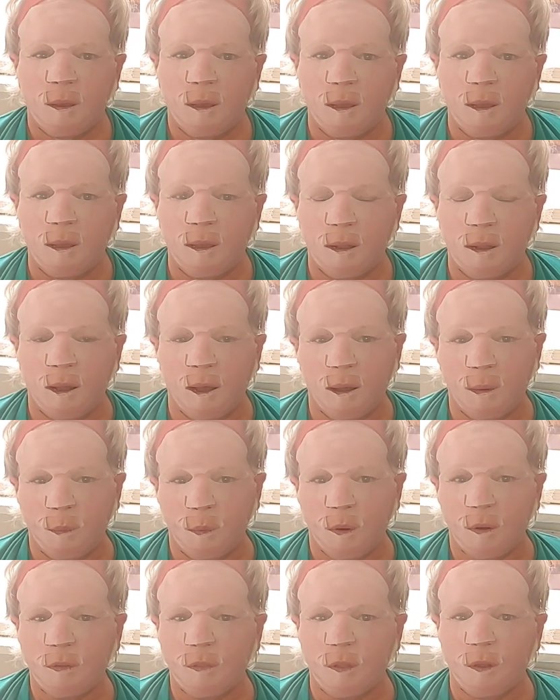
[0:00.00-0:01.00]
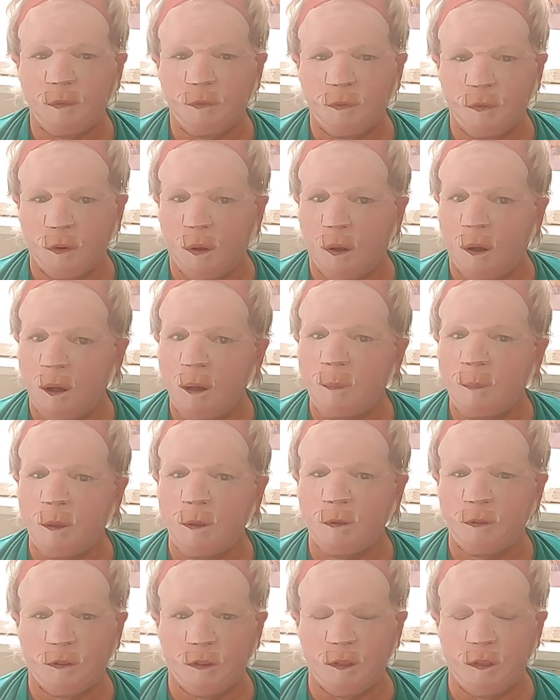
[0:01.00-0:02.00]
And I worked there for
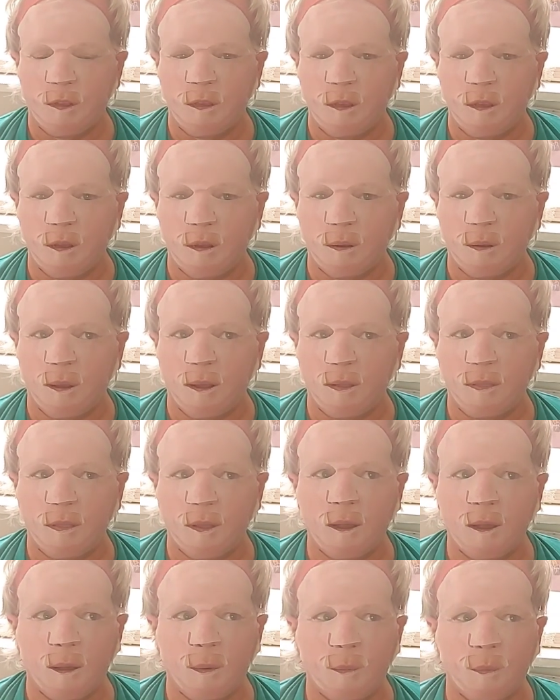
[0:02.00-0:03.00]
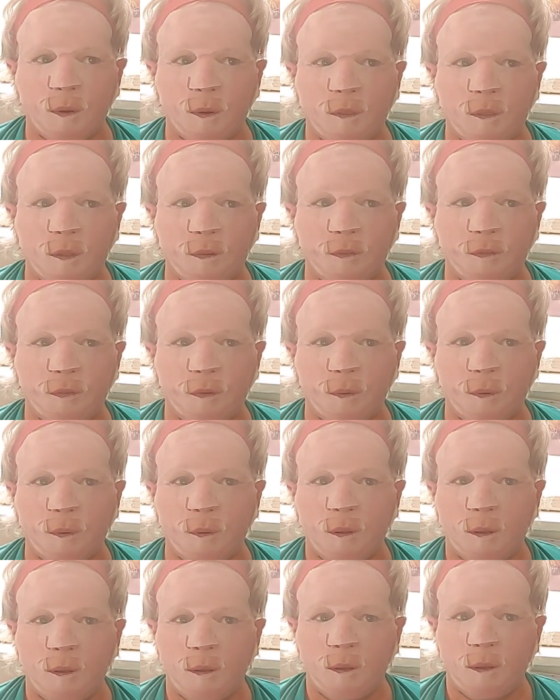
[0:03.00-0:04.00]
almost a year. I think I worked there for
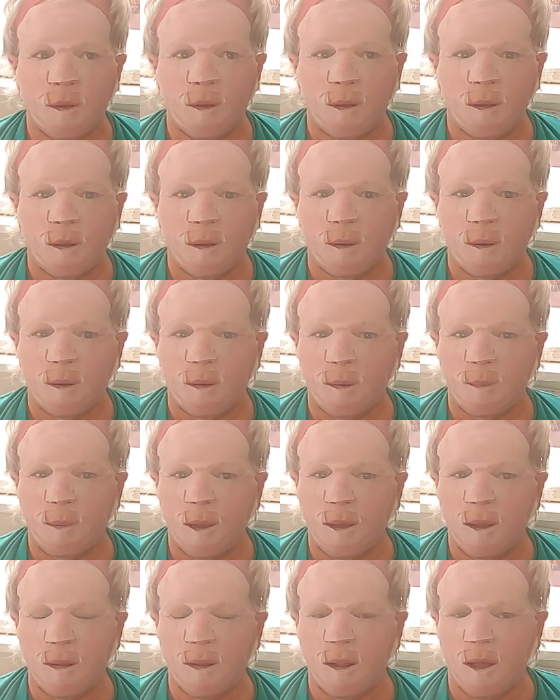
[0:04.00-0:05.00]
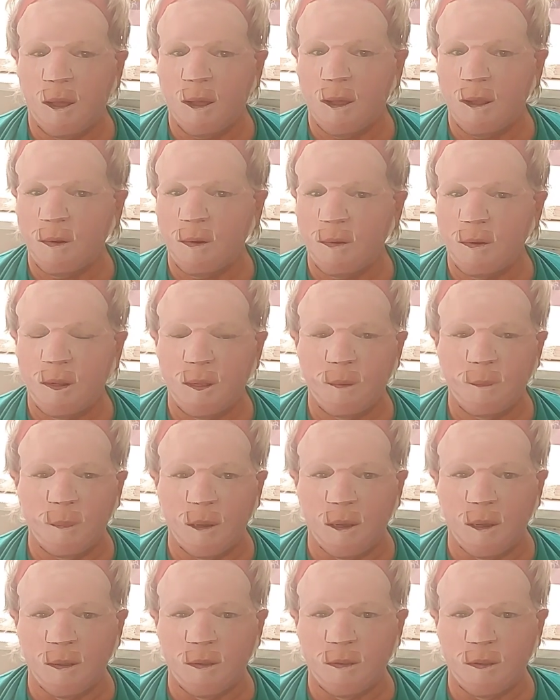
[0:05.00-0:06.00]
about 9 or 10
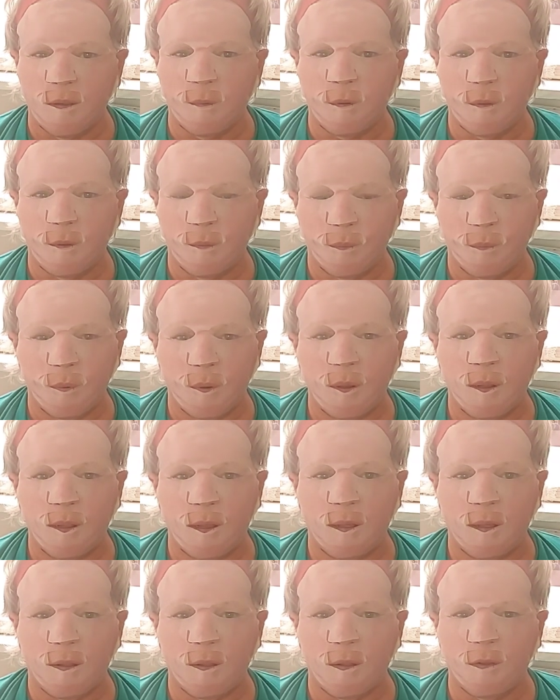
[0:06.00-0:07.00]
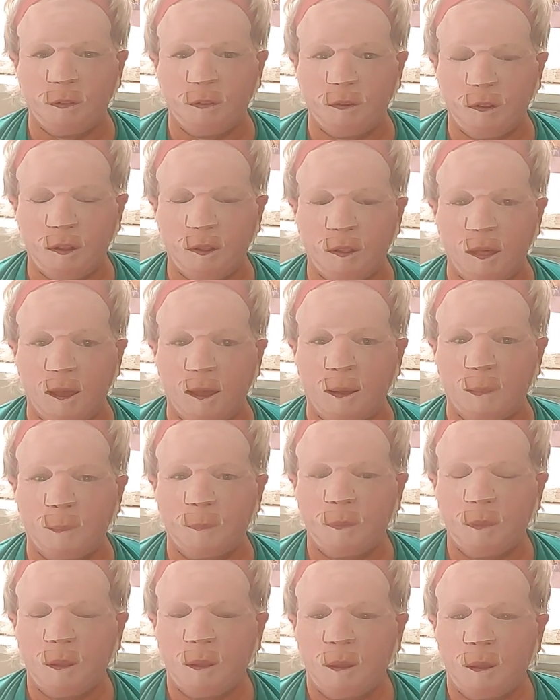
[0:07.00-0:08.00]
months. It was really close to that.
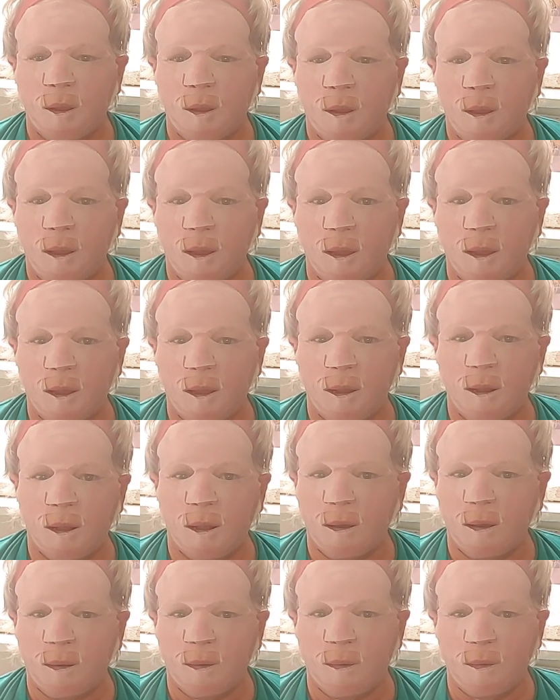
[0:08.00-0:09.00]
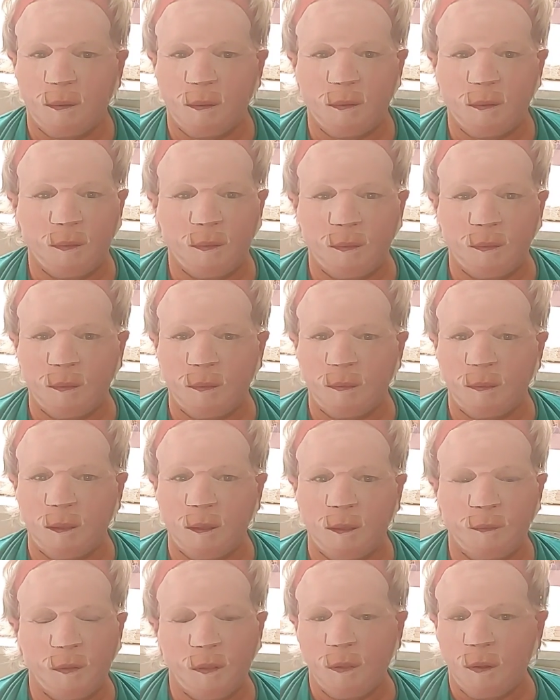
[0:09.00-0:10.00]
And
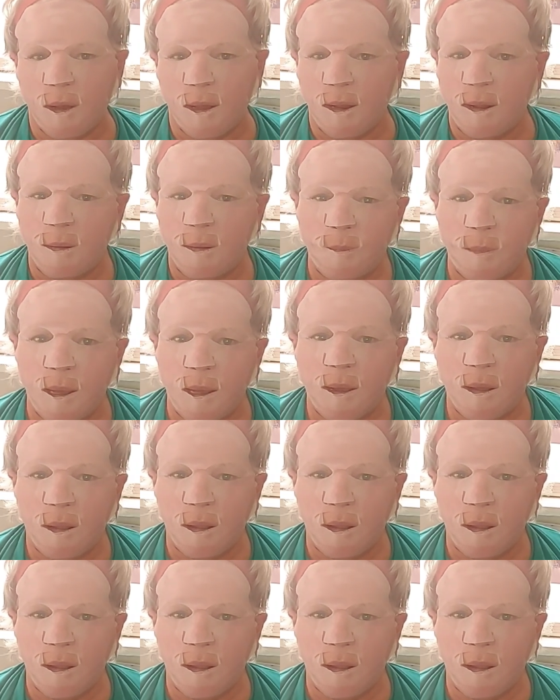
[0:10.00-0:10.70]
even though I didn't make